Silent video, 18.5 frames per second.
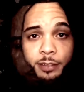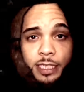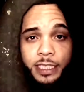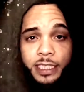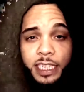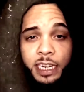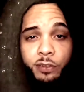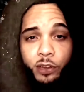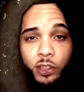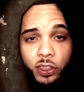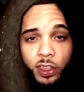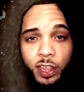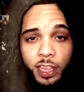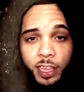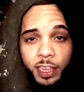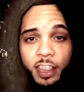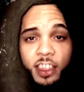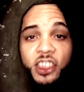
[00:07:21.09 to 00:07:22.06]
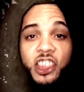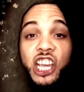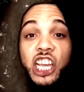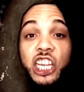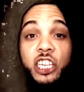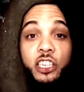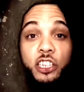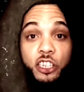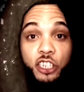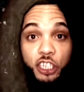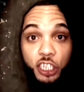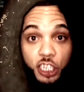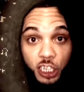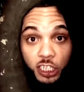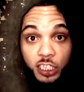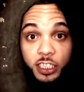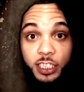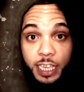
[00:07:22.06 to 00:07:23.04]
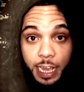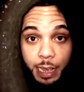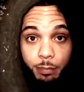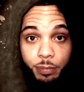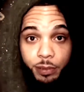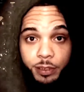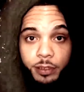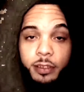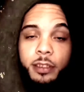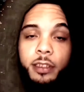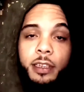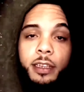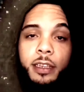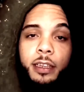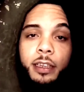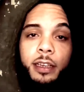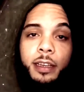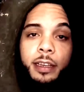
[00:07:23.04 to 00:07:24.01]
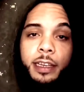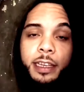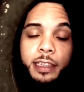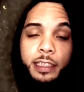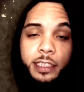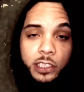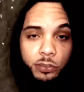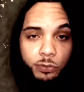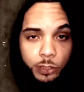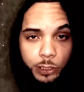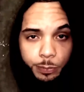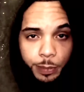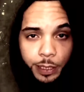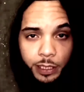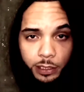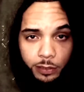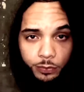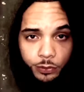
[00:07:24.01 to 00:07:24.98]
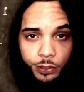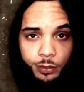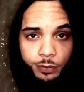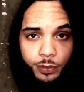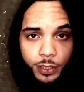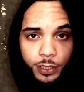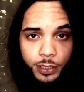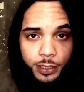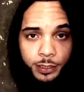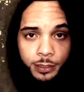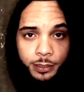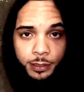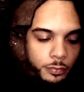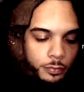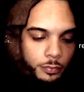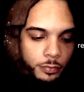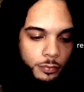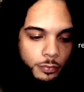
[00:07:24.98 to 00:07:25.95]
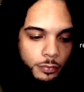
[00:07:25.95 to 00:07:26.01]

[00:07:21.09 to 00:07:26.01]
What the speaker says: It's everything that does happen in these respective universes.